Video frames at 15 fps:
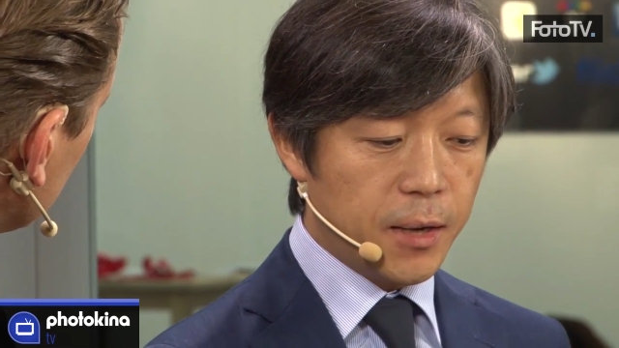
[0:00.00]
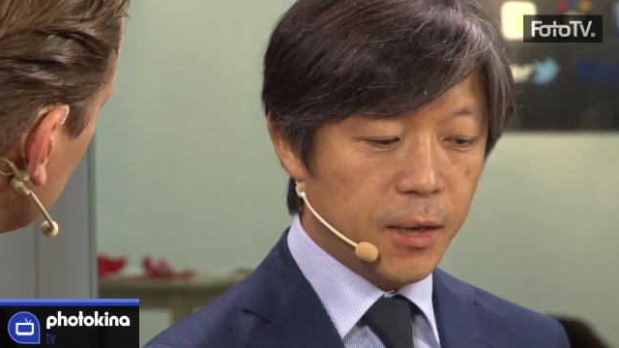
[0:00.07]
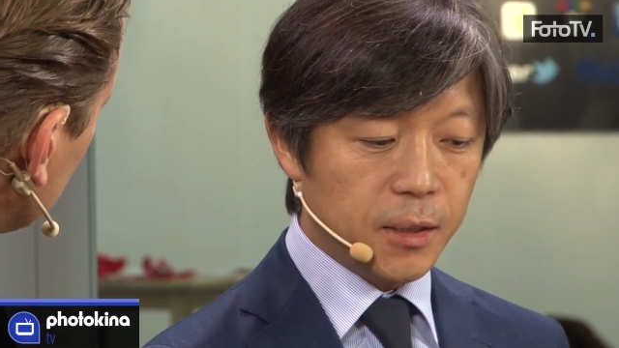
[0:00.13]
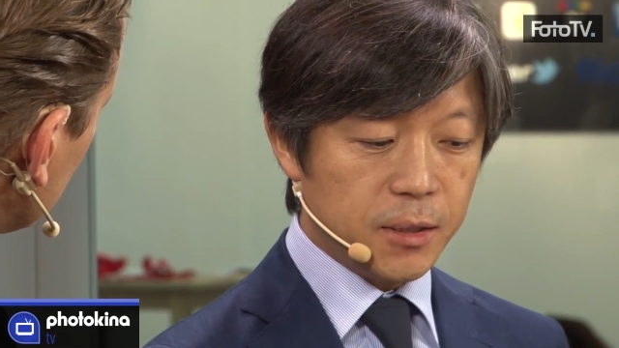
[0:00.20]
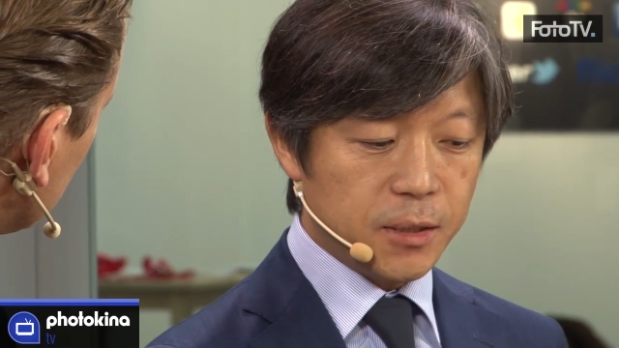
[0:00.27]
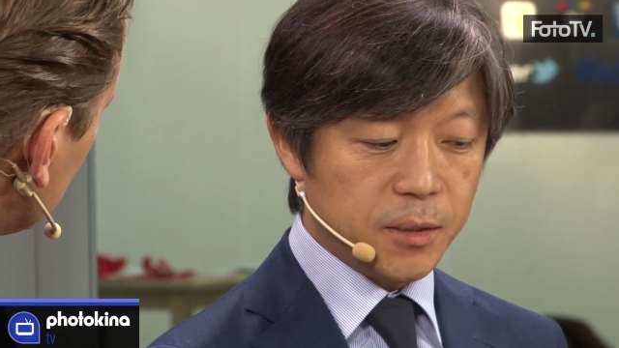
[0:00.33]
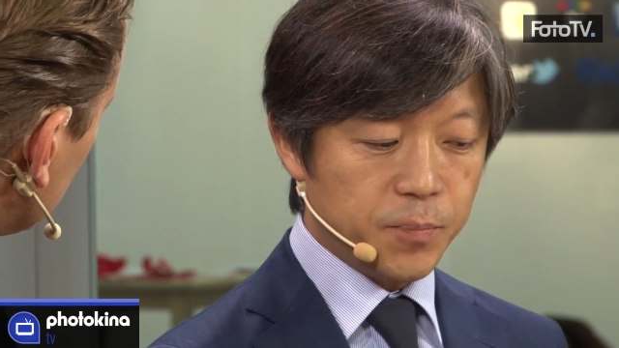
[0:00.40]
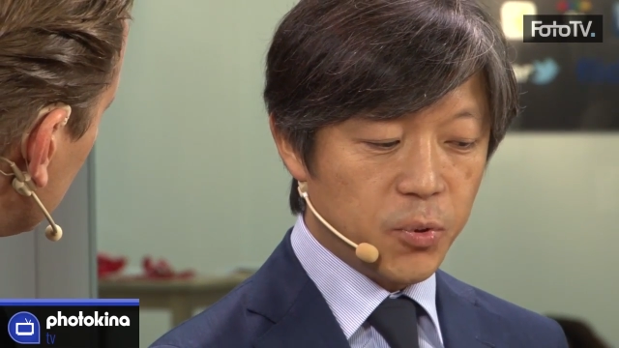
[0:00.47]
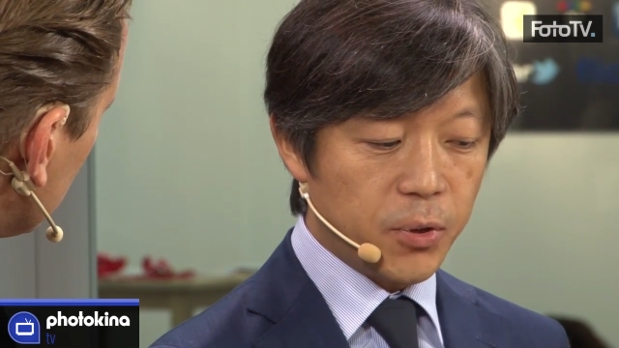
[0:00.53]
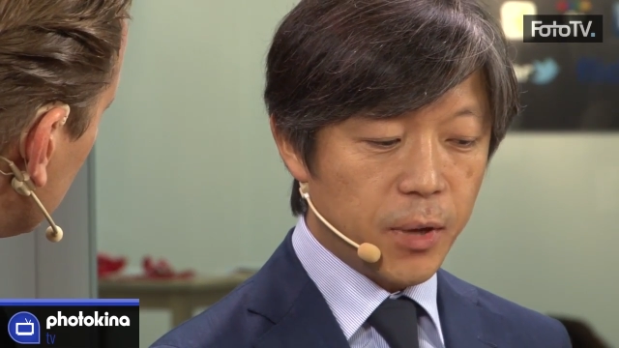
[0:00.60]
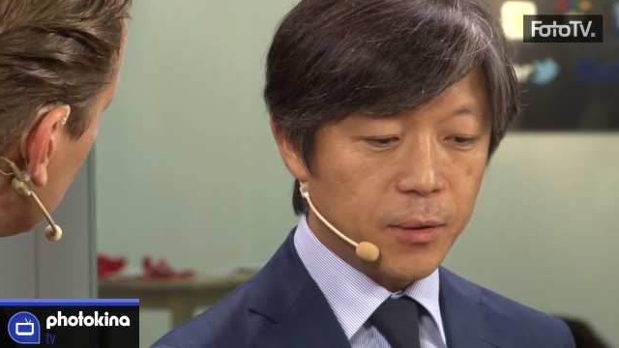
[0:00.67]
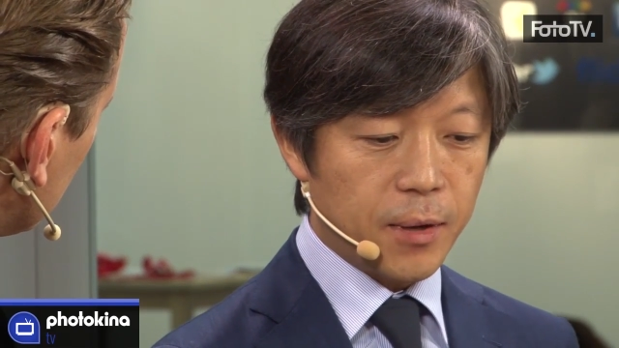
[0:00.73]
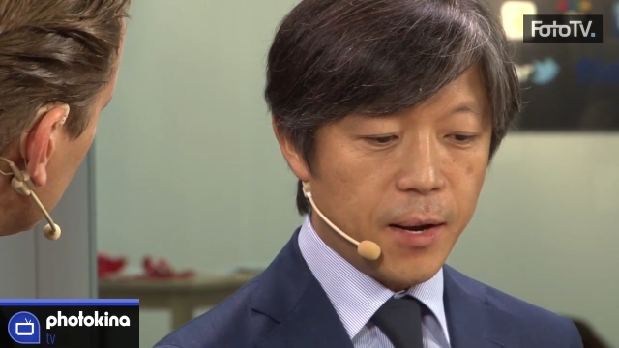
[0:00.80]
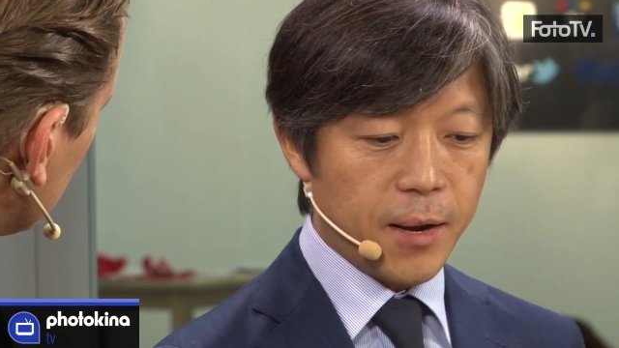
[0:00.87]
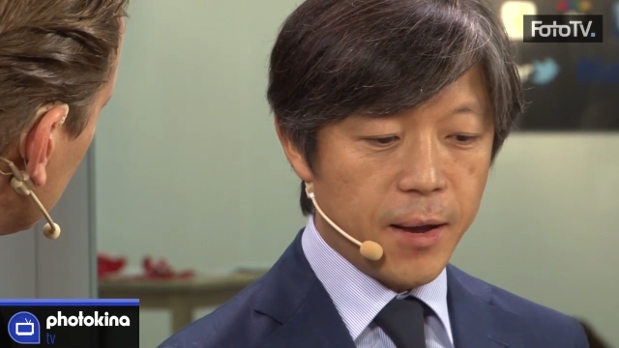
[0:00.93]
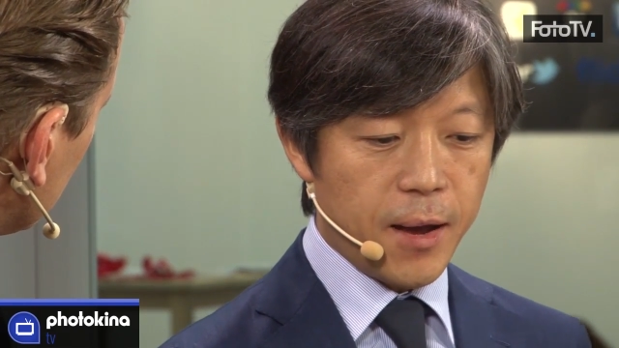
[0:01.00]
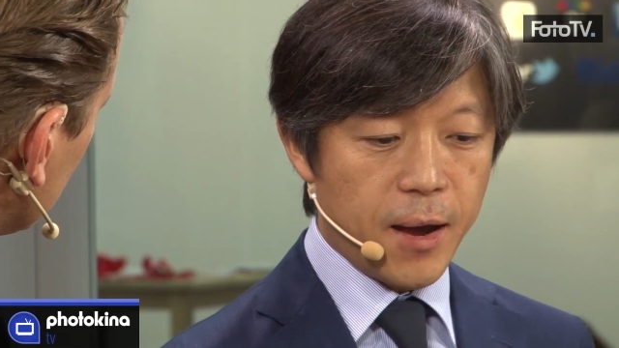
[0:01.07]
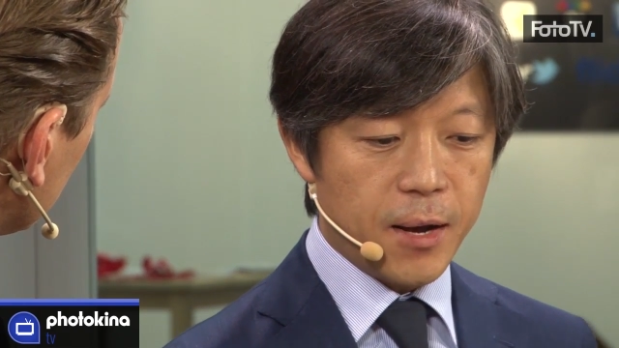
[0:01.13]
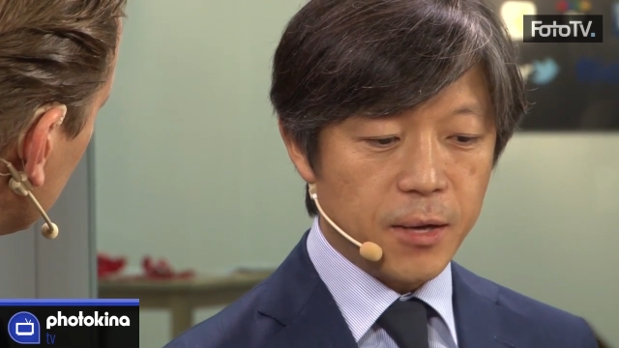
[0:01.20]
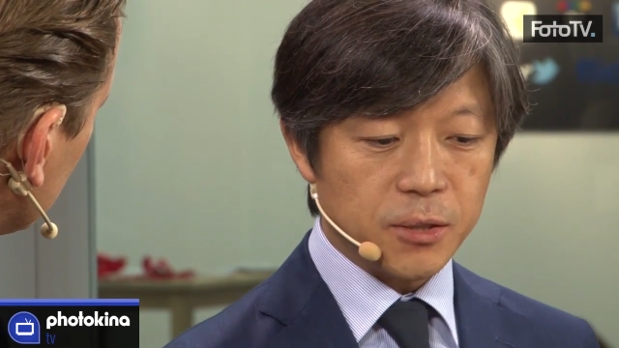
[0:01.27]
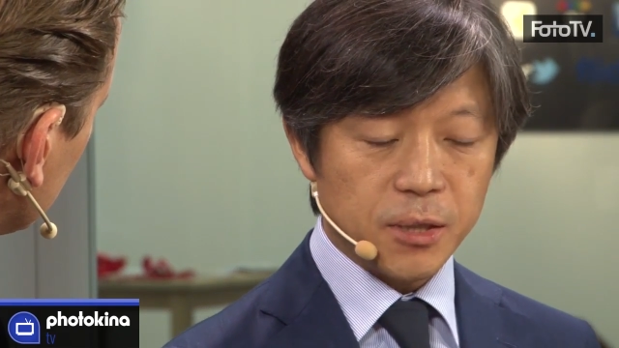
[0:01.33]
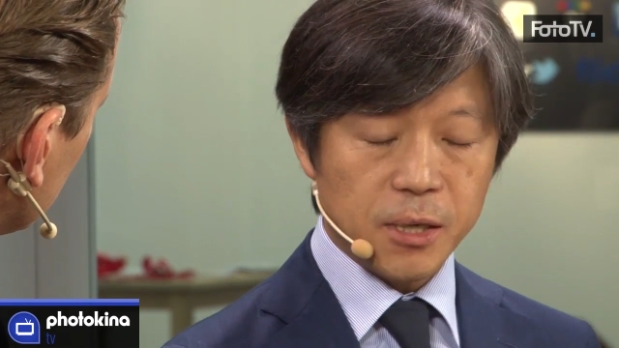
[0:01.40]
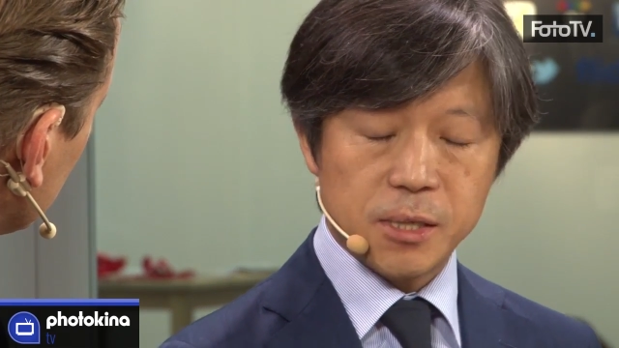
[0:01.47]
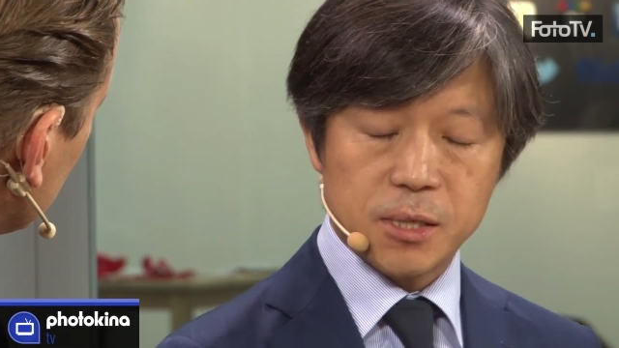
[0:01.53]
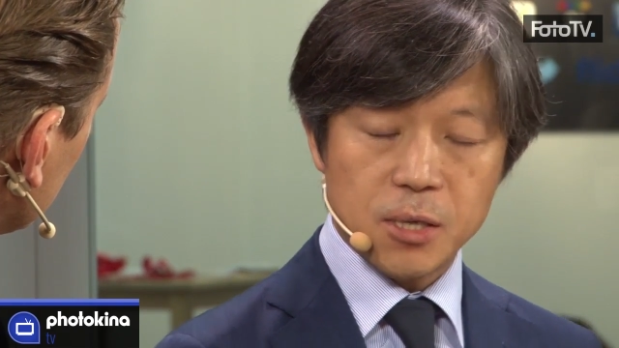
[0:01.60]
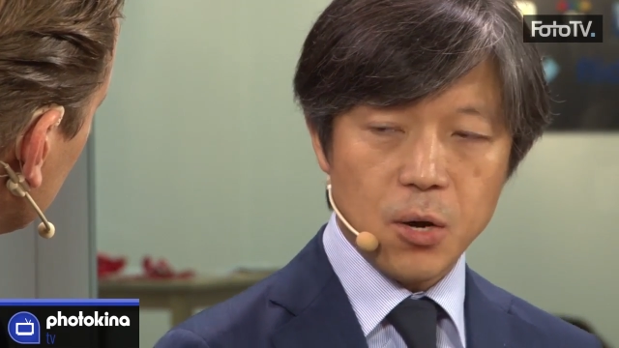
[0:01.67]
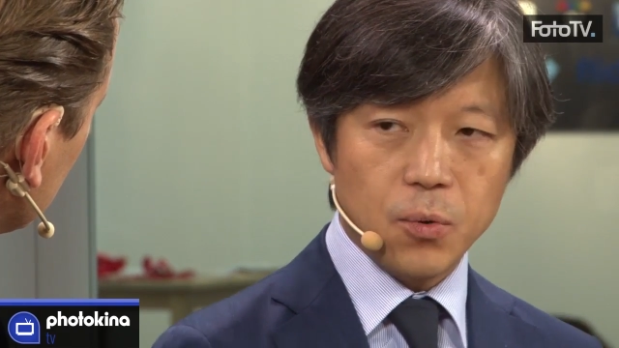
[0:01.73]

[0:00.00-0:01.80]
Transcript: each product line has its